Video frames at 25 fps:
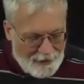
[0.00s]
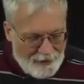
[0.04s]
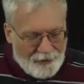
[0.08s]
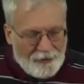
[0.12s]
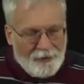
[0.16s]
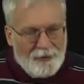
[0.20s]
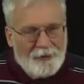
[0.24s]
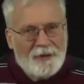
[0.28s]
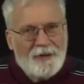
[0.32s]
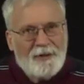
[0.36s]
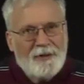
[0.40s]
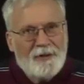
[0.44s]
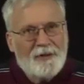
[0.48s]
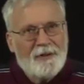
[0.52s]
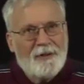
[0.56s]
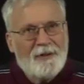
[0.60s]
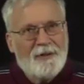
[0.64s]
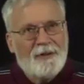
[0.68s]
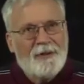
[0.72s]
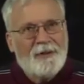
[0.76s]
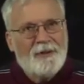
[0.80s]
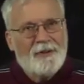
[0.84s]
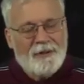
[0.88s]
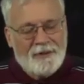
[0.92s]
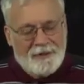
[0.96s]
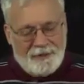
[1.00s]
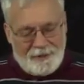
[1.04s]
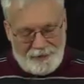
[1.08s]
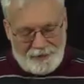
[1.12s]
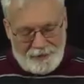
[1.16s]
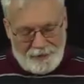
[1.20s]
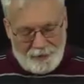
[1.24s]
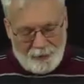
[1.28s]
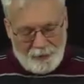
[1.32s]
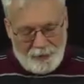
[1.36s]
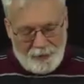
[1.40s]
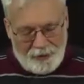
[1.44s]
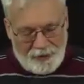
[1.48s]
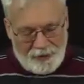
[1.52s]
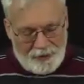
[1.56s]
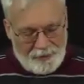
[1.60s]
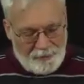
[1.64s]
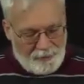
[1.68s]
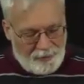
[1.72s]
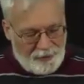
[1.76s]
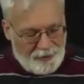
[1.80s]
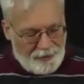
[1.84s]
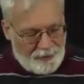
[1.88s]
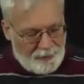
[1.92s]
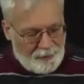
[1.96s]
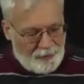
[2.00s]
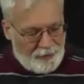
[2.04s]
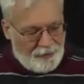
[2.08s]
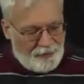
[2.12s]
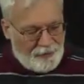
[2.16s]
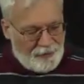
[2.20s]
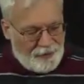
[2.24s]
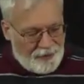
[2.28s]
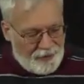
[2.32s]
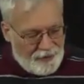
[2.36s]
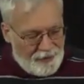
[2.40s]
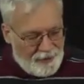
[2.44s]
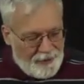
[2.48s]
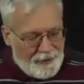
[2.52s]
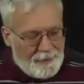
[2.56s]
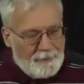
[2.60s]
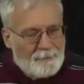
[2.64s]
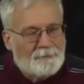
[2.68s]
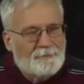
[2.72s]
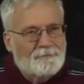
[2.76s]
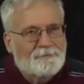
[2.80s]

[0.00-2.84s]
So here is the working principle for tonight.